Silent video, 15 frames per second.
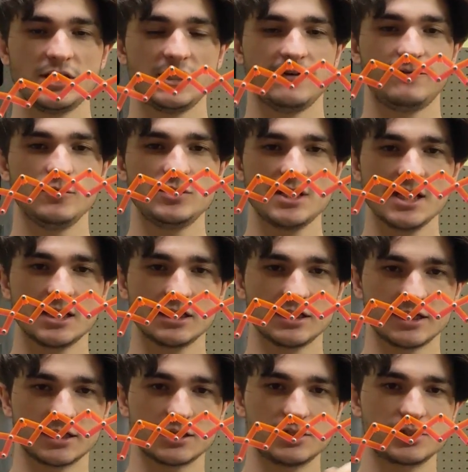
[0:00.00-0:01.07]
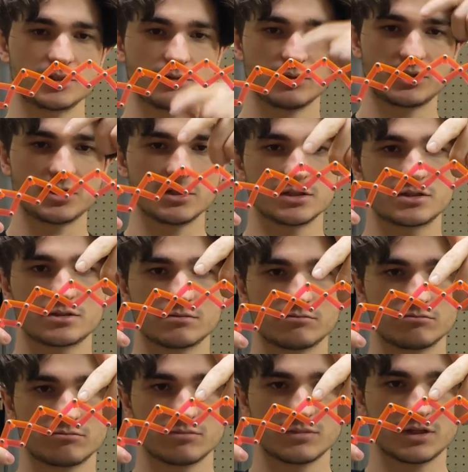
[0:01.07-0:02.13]
If you take a linkage, which is,
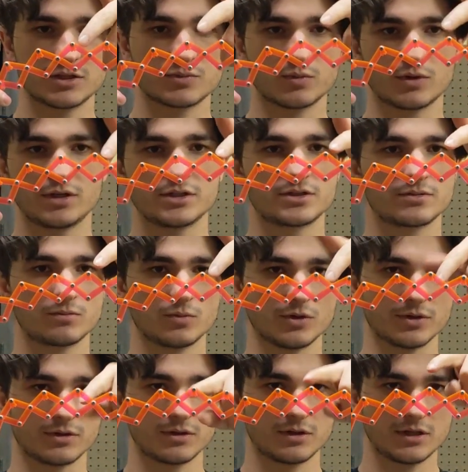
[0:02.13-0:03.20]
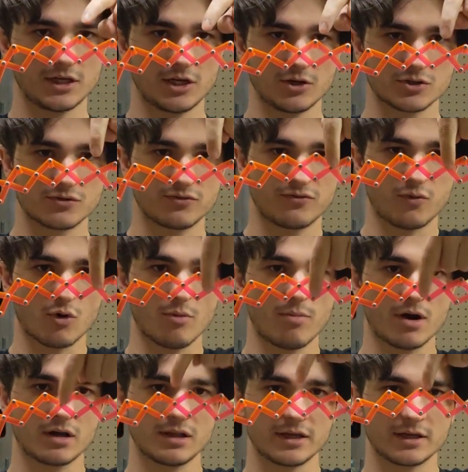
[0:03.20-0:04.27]
this one is, well, here's
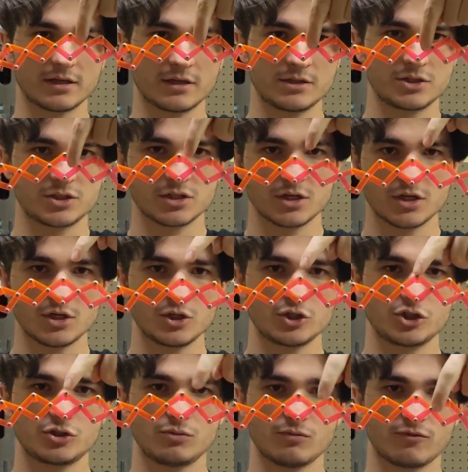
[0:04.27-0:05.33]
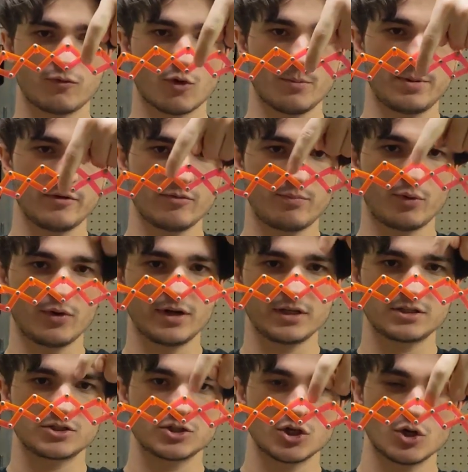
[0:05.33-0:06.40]
4-bar linkage, 4 pivot
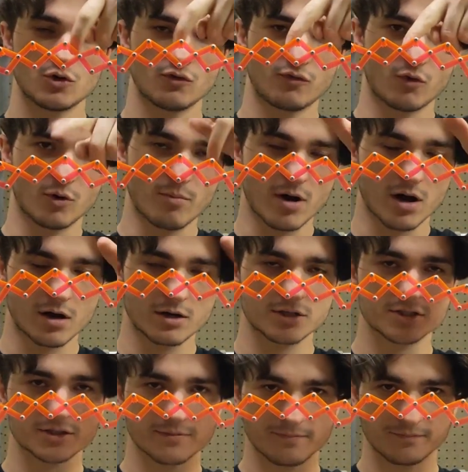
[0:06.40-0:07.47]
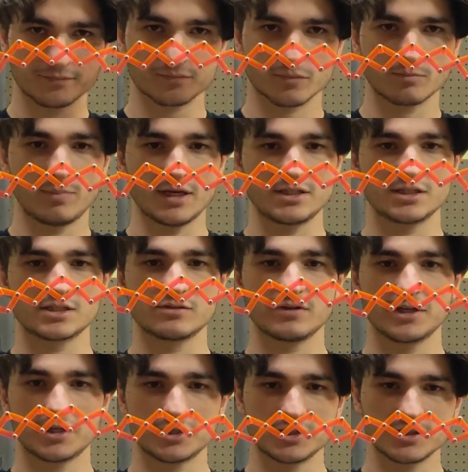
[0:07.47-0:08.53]
points, 4 bars, basics of
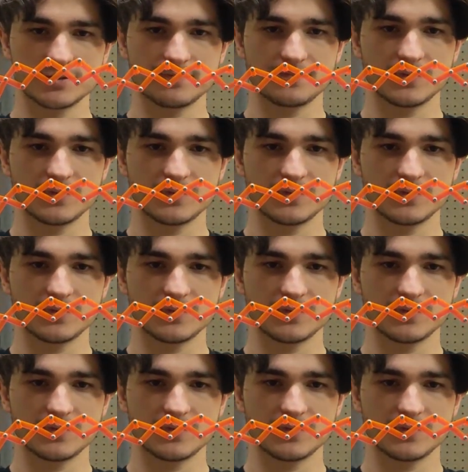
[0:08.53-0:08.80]
linkages,